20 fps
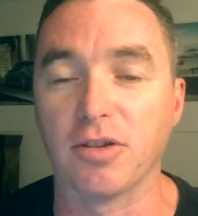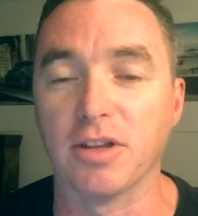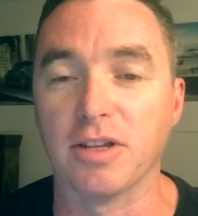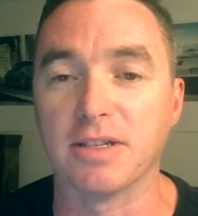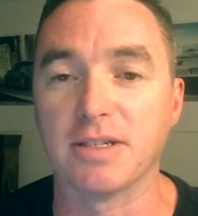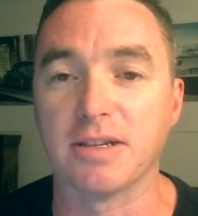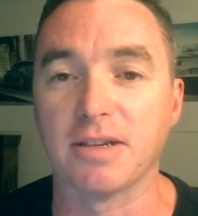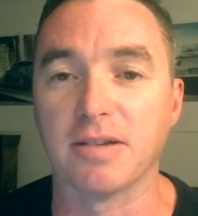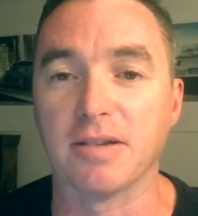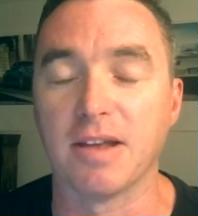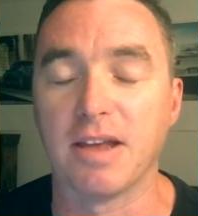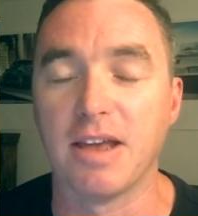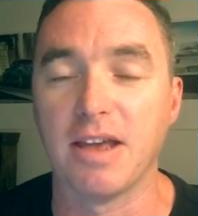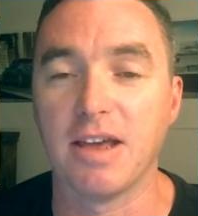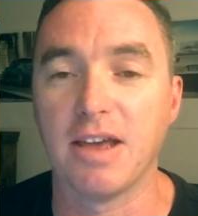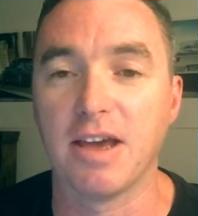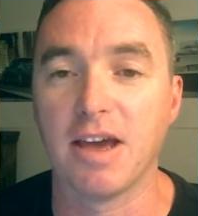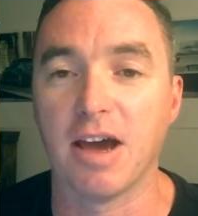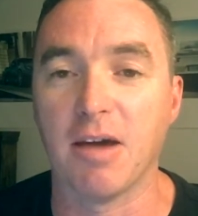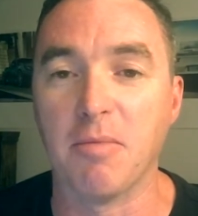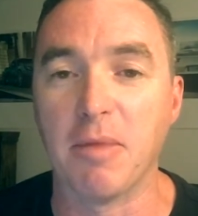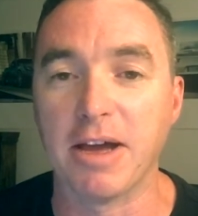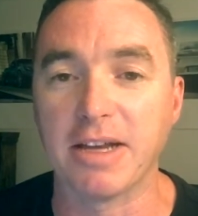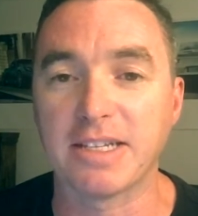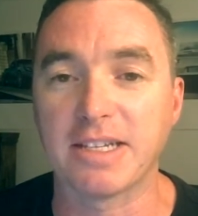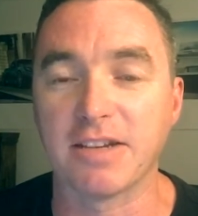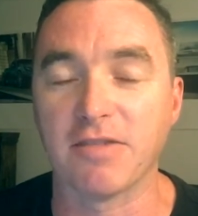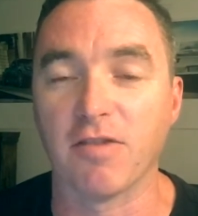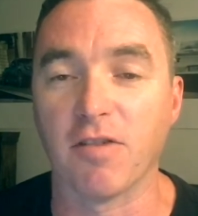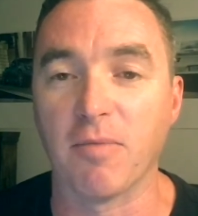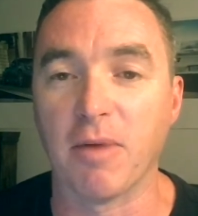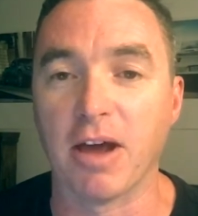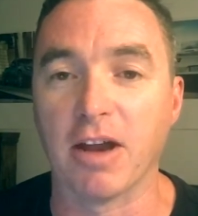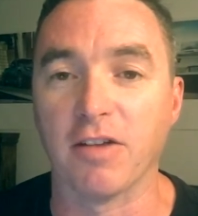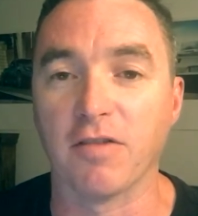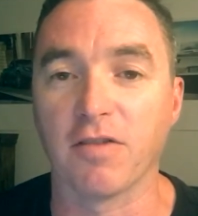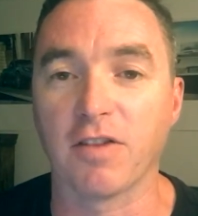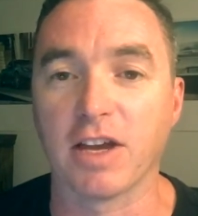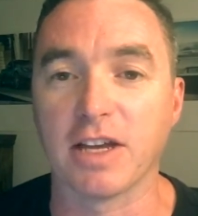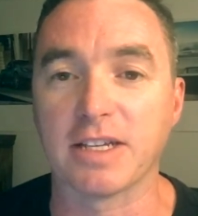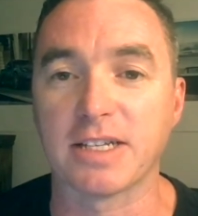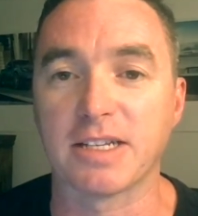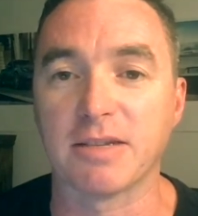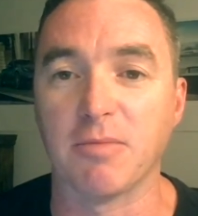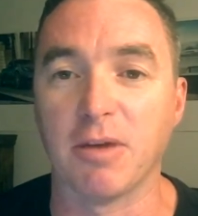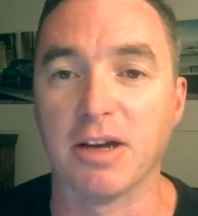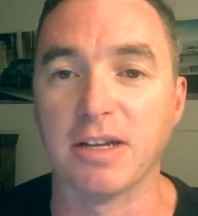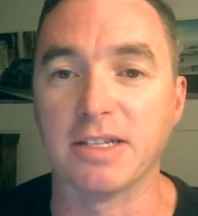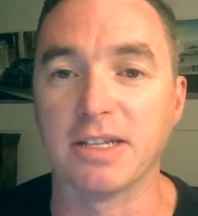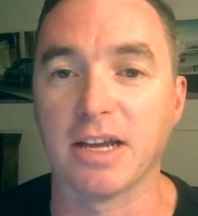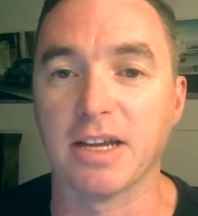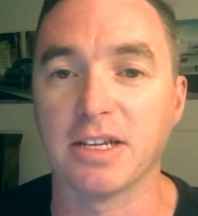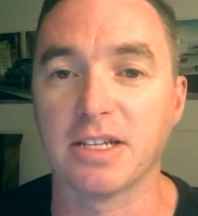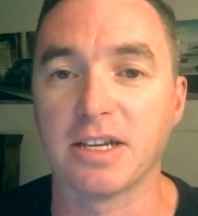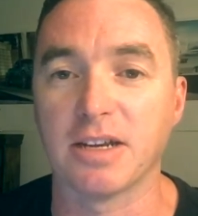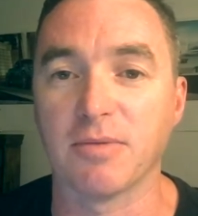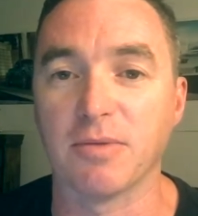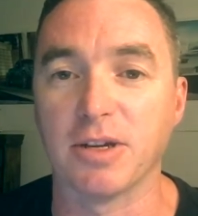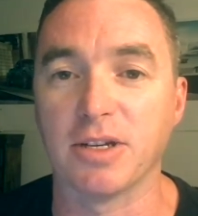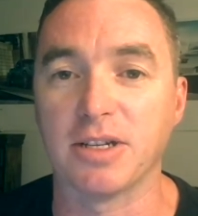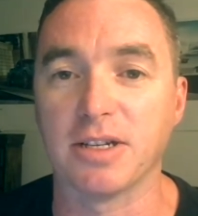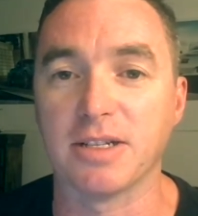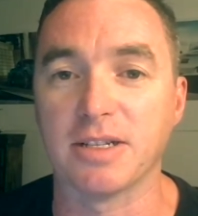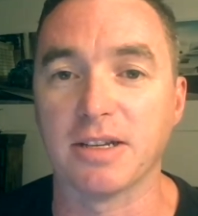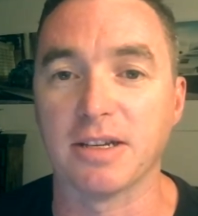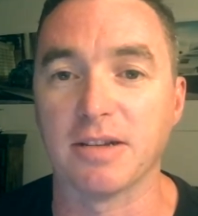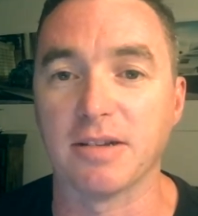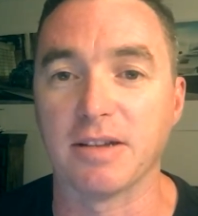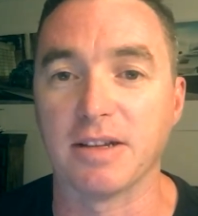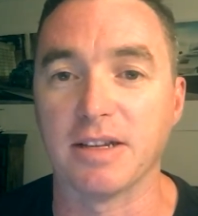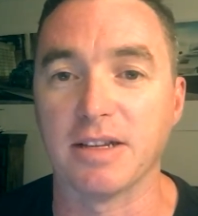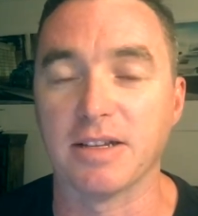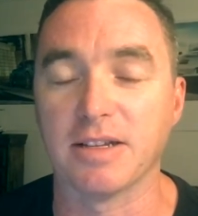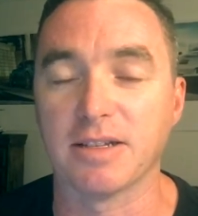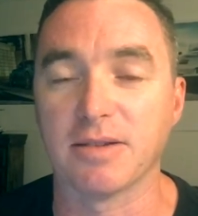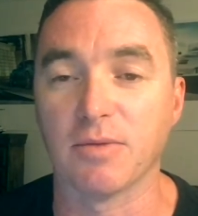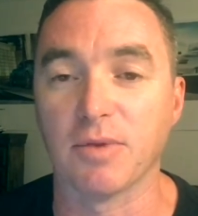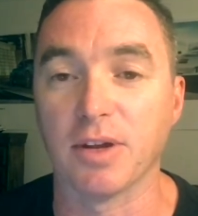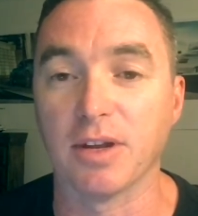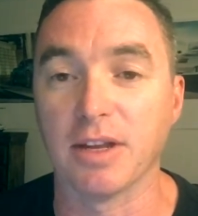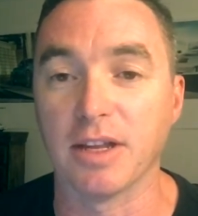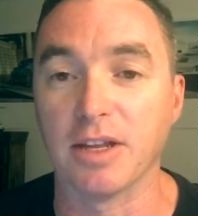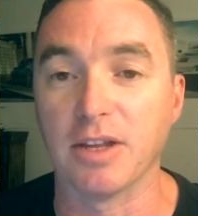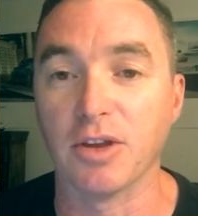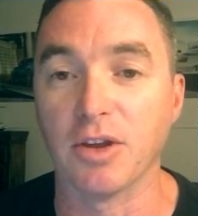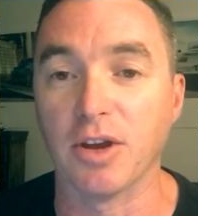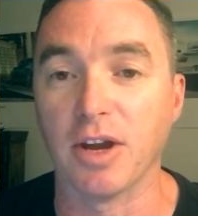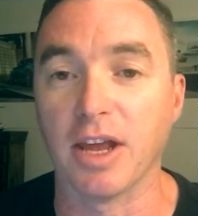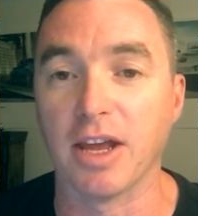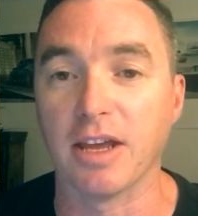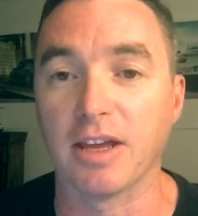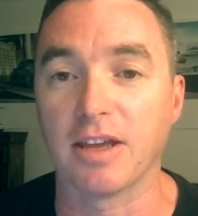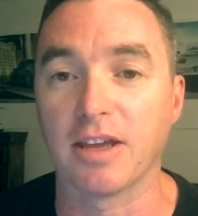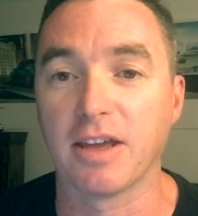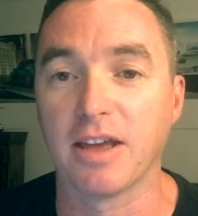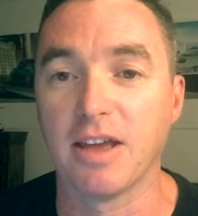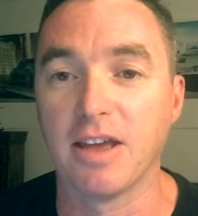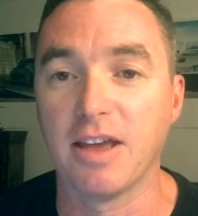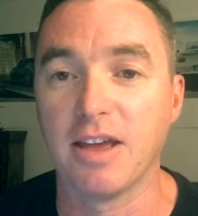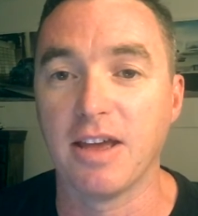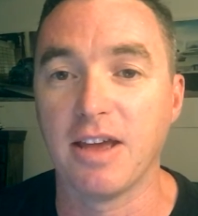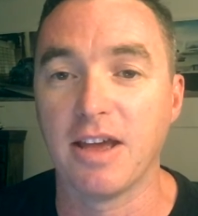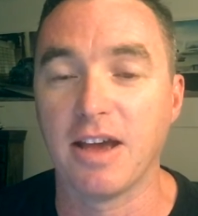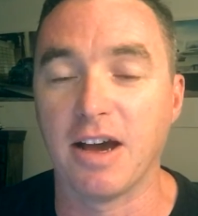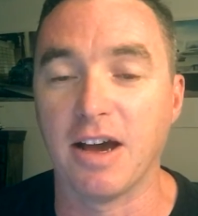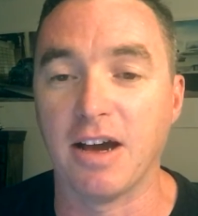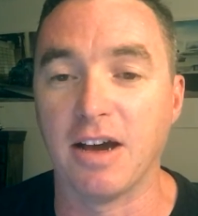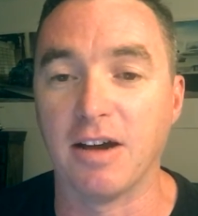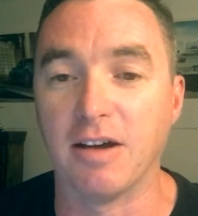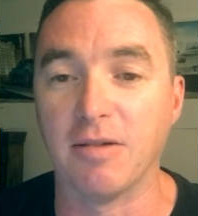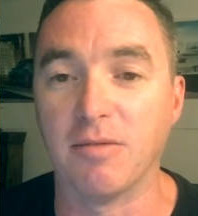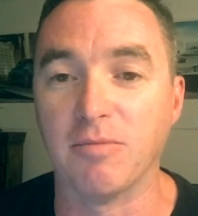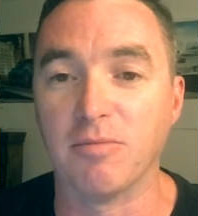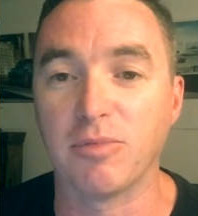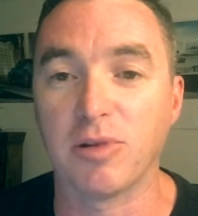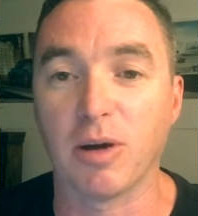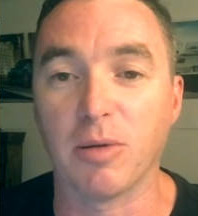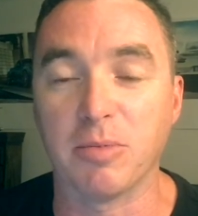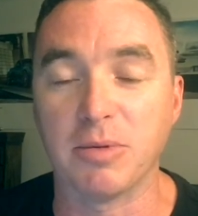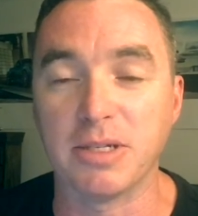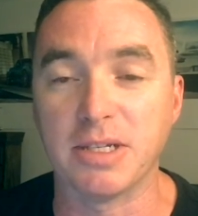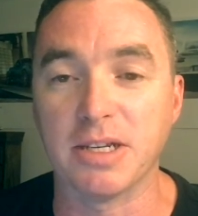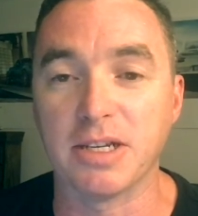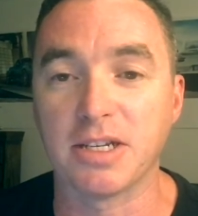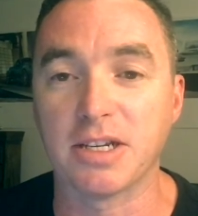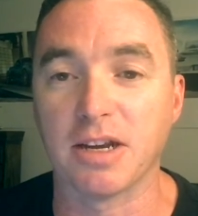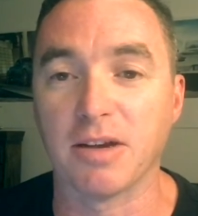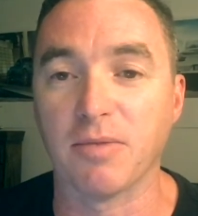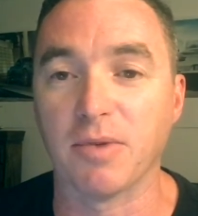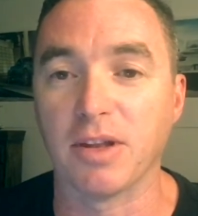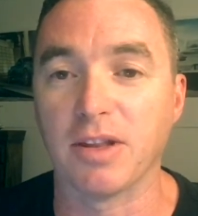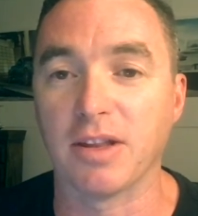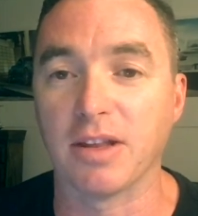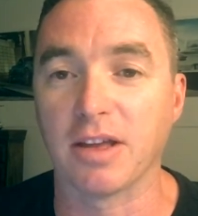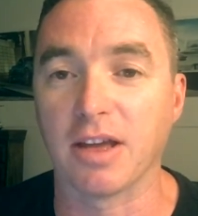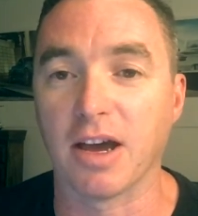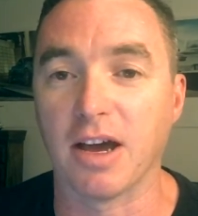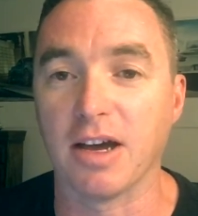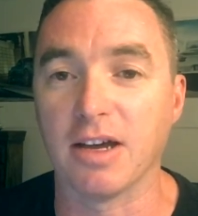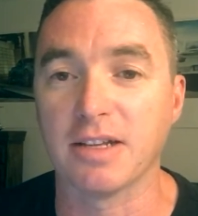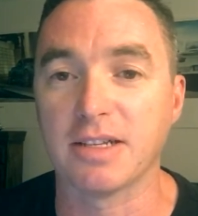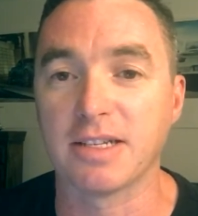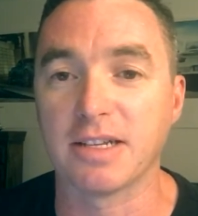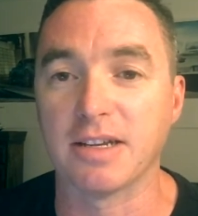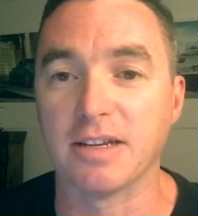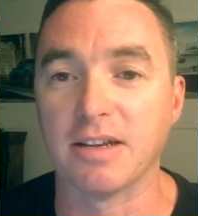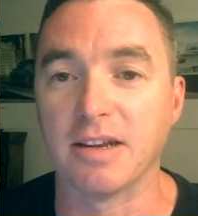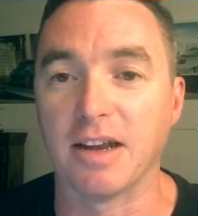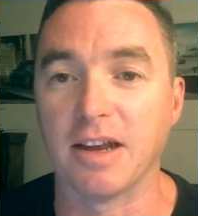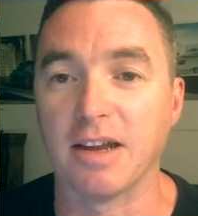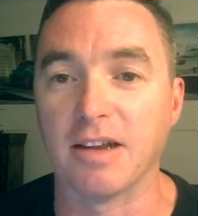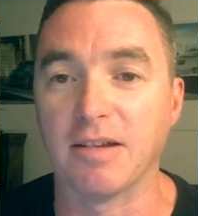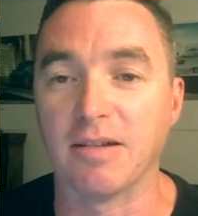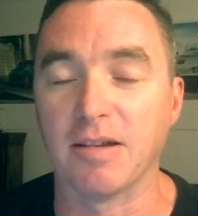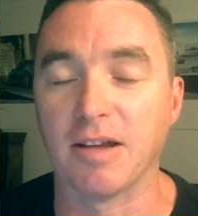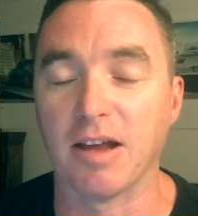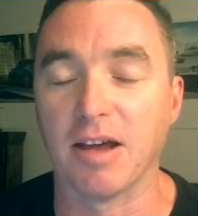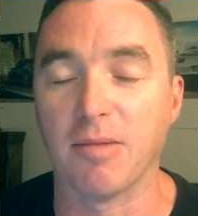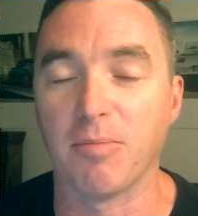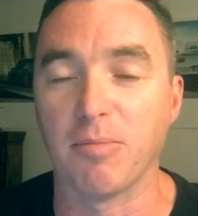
There's a massive amount of customization, which is a really unique proposition with the cars, and